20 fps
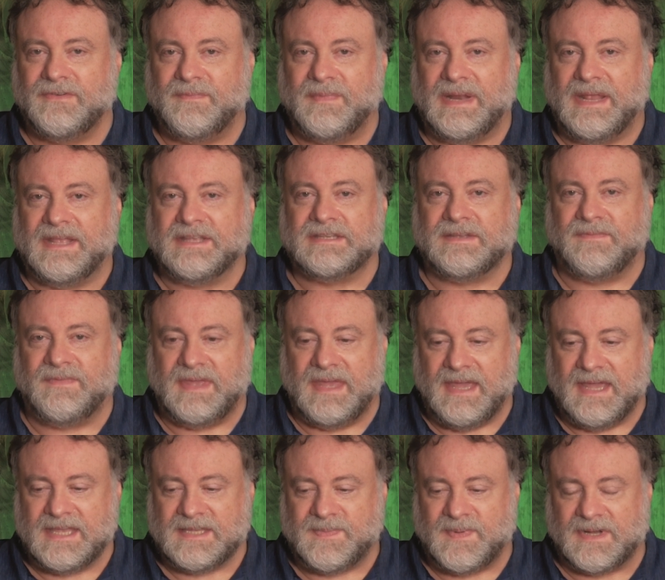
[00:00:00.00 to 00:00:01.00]
prove millions of
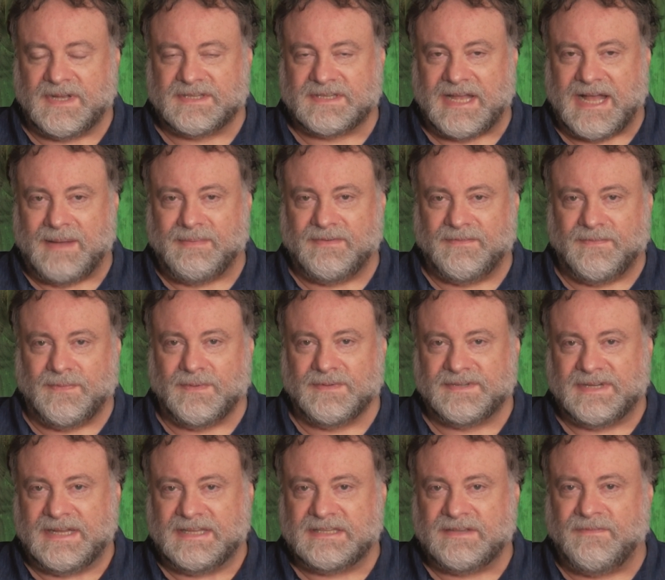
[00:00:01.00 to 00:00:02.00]
years because carbon
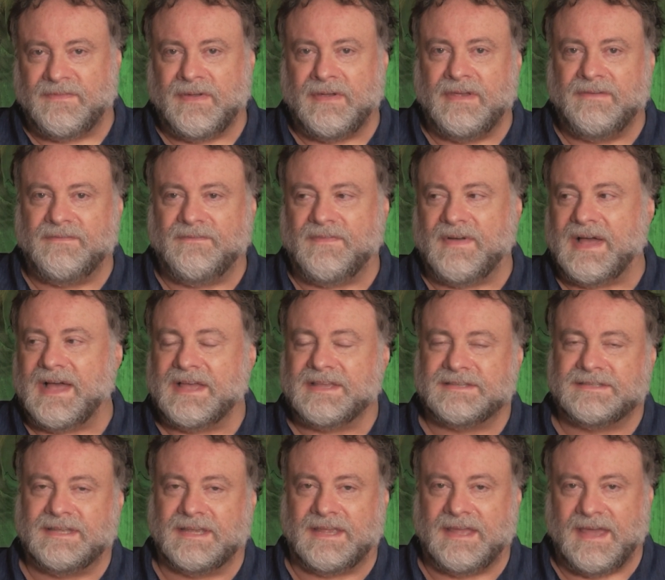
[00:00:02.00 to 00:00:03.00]
fourteen is a very
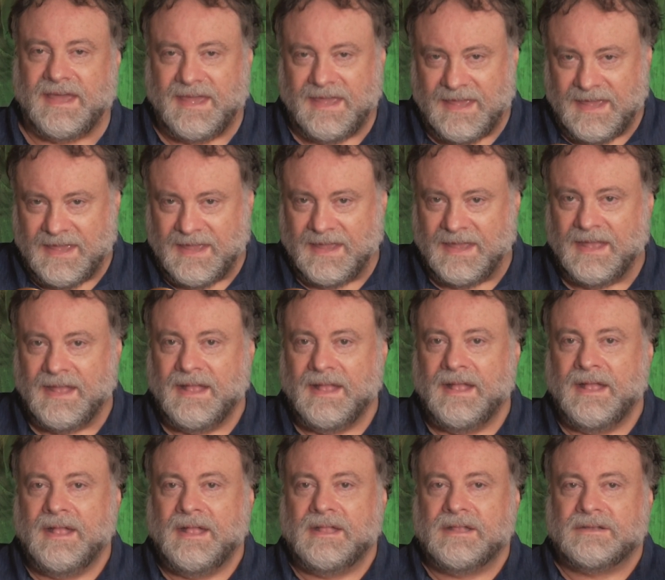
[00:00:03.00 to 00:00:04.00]
fast decaying
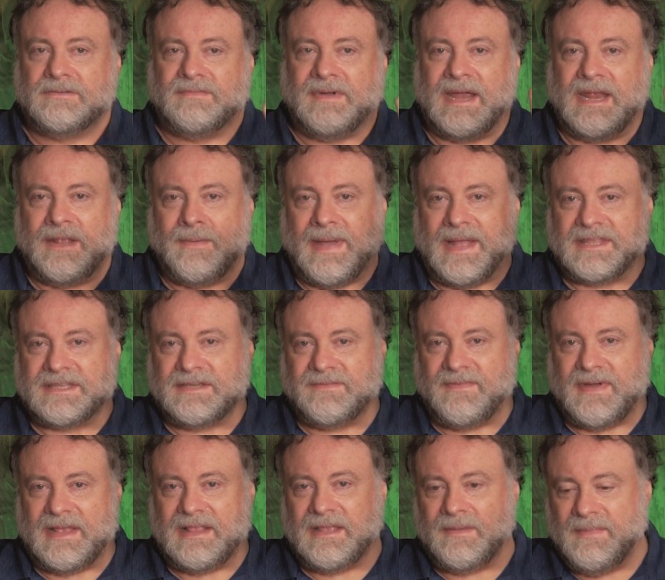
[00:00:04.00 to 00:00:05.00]

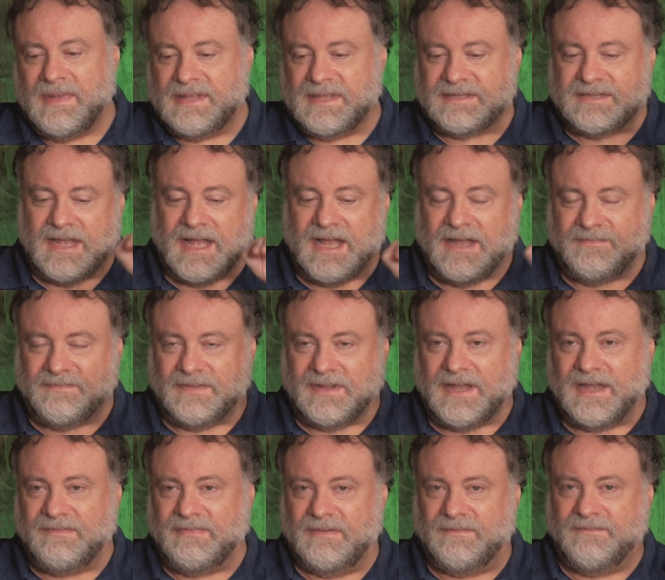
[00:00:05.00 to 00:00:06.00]
radioactive element. Its half
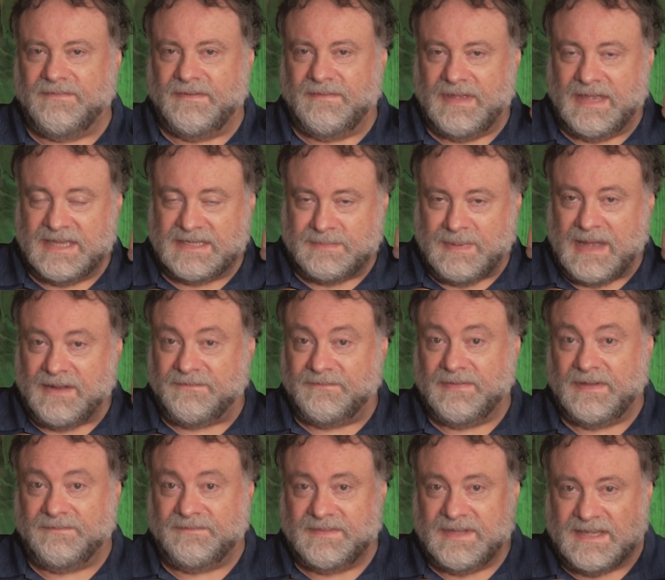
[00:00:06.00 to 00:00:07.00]
life is about
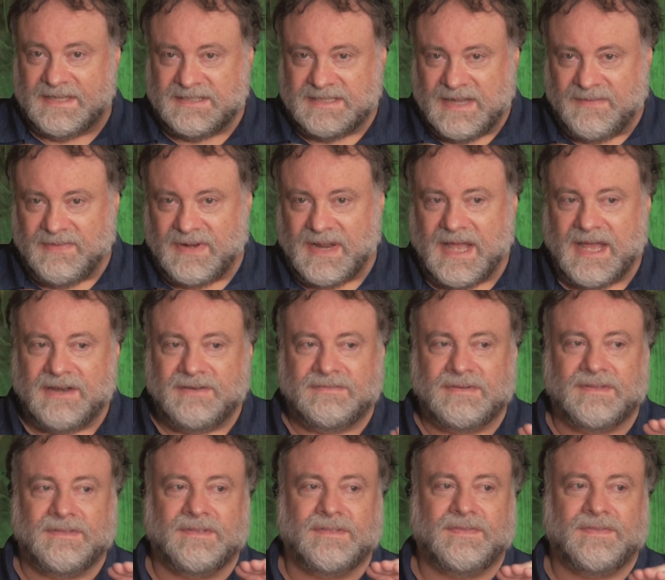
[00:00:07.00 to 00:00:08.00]
fifty seven
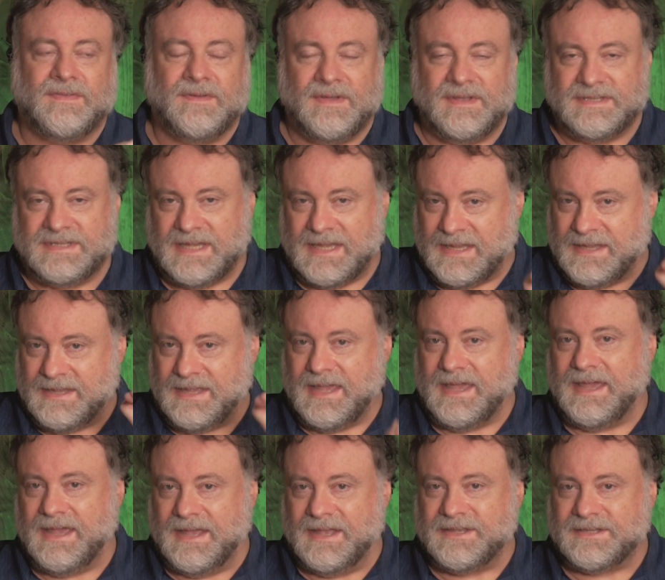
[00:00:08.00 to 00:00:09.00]
hundred and thirty
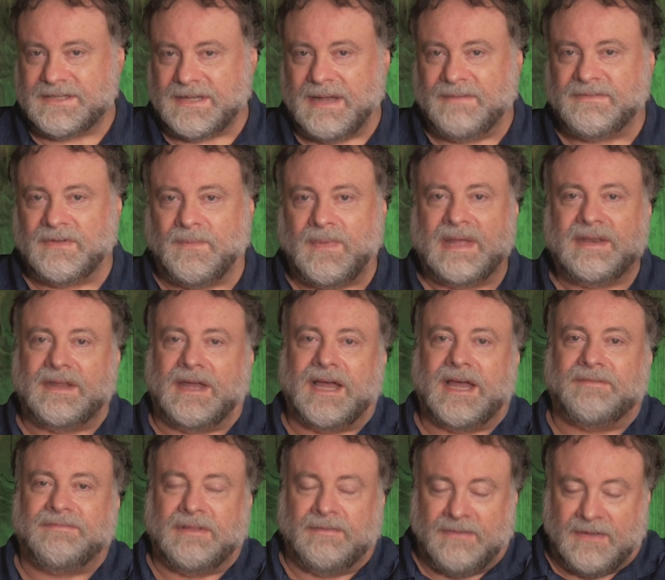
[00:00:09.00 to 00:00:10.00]
years. So after one
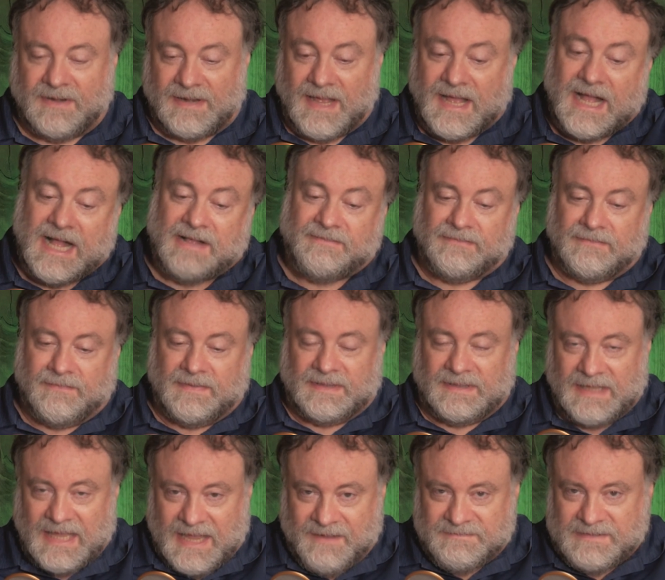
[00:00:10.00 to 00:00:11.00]
half life, you've got half of
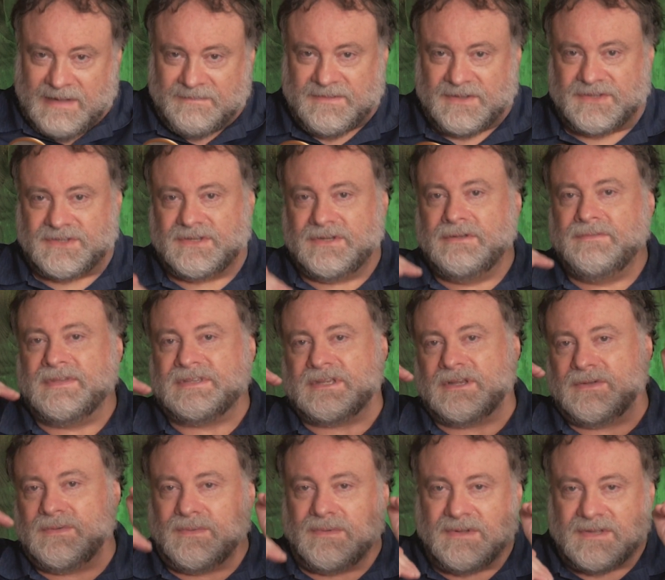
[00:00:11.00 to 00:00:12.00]
it left. After two,
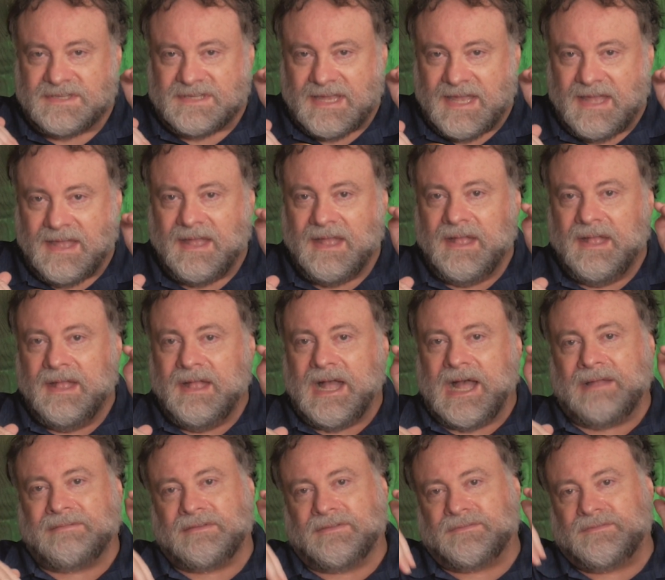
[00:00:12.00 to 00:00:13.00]
there's a quarter.
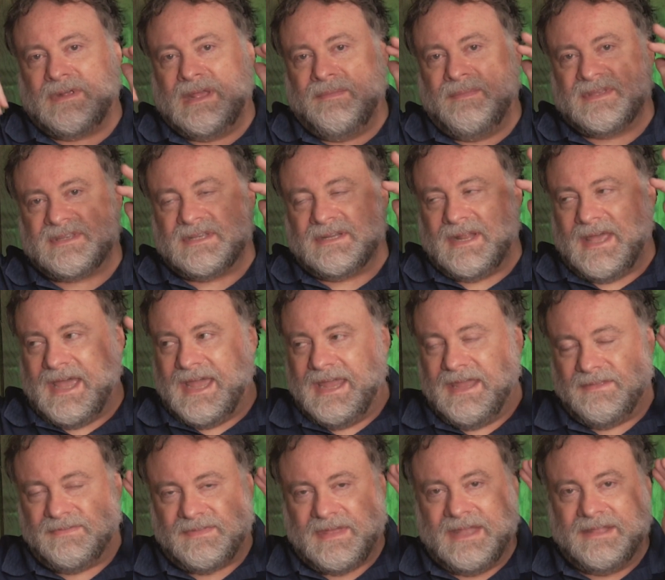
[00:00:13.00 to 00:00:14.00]
After three, there's an
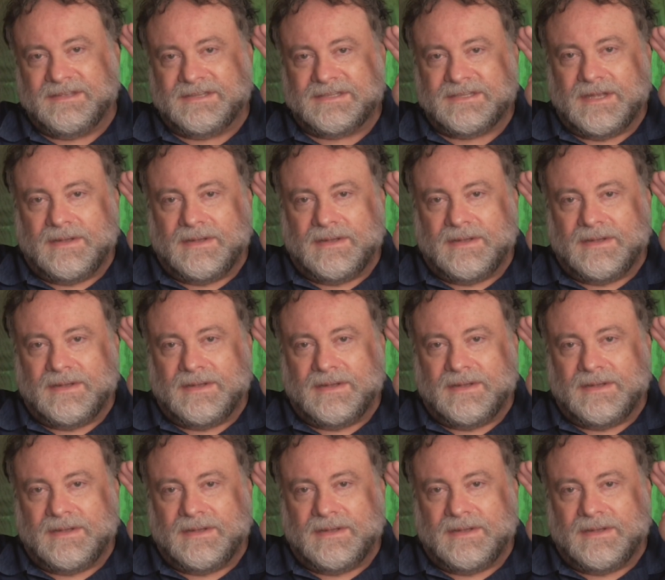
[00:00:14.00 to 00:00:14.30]
eighth, and